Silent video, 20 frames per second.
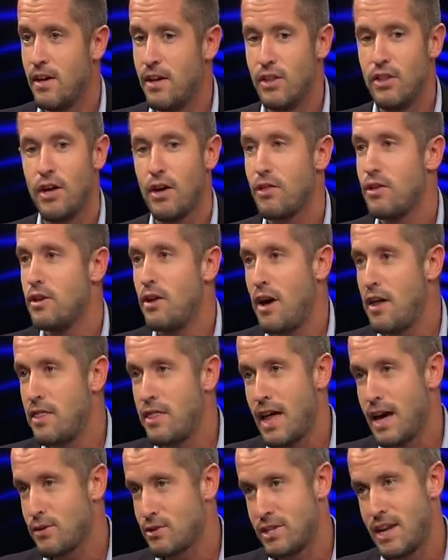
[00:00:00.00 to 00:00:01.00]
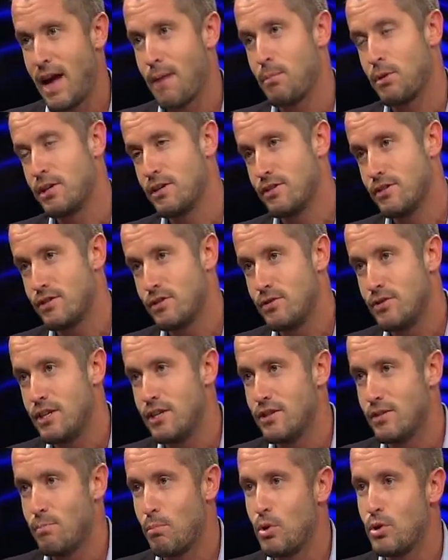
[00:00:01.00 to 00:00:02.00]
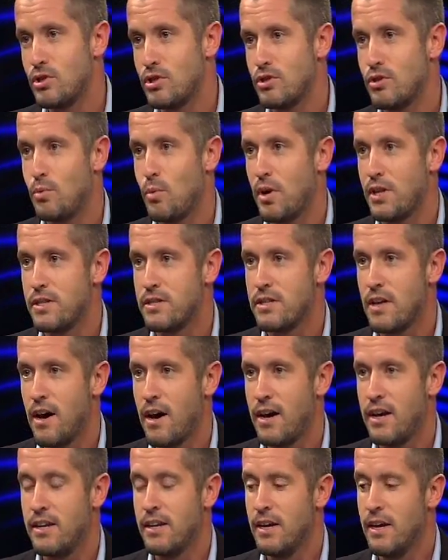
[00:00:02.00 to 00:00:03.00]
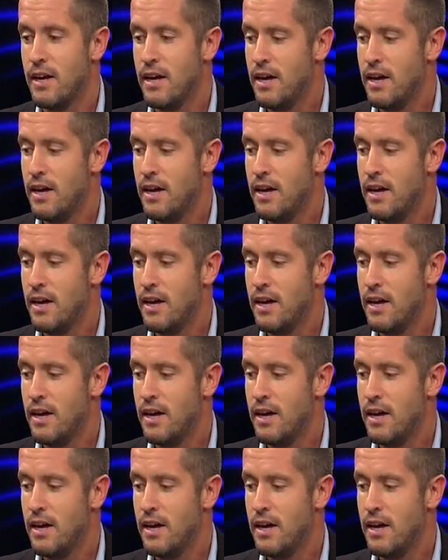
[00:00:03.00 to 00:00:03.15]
The other 9,000 applicants you need to push to one side